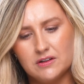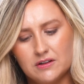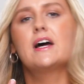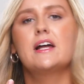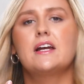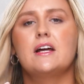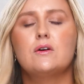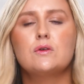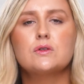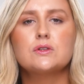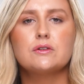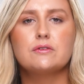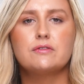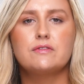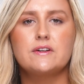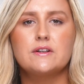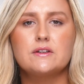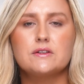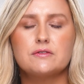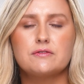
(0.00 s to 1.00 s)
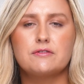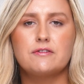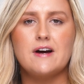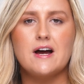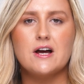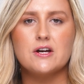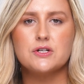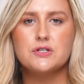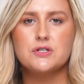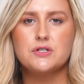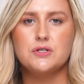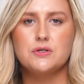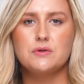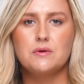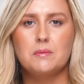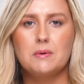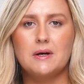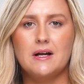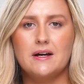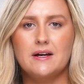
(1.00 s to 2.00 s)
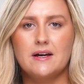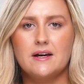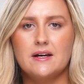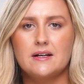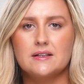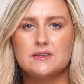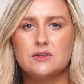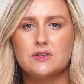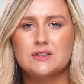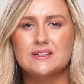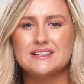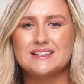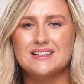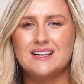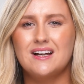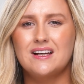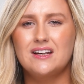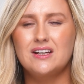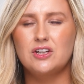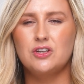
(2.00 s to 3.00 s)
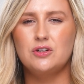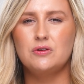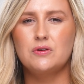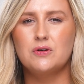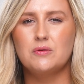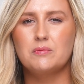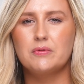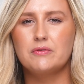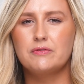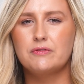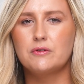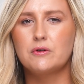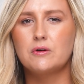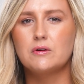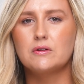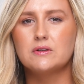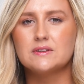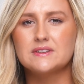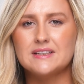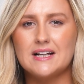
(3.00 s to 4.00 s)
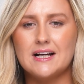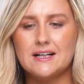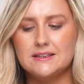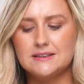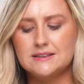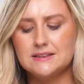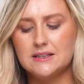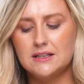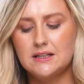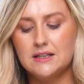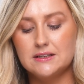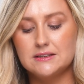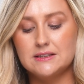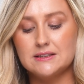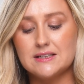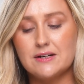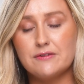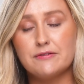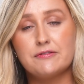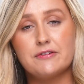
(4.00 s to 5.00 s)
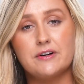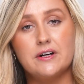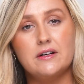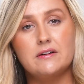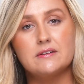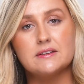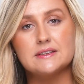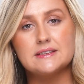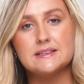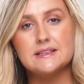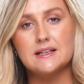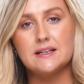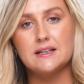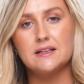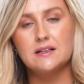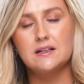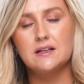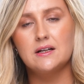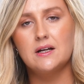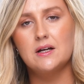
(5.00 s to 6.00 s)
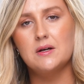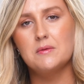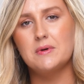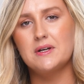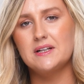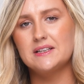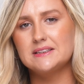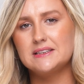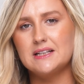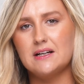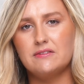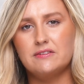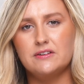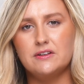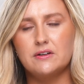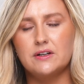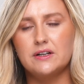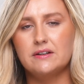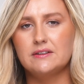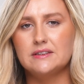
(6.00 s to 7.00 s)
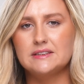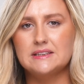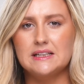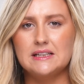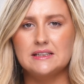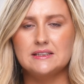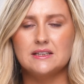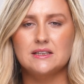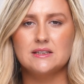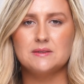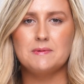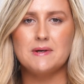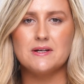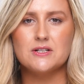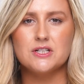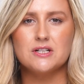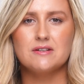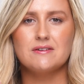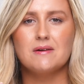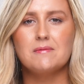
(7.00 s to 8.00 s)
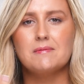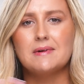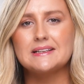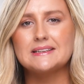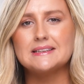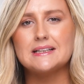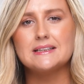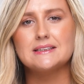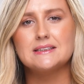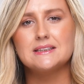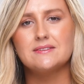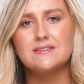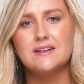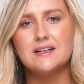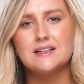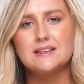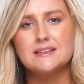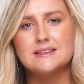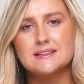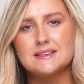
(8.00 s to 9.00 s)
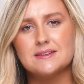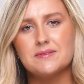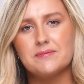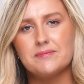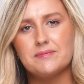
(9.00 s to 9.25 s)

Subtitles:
And it also feels fresh to apply it. It's got a slight cucumber floral scent. It does have fragrance in, but it's definitely not irritating, especially around my sensitive eyes.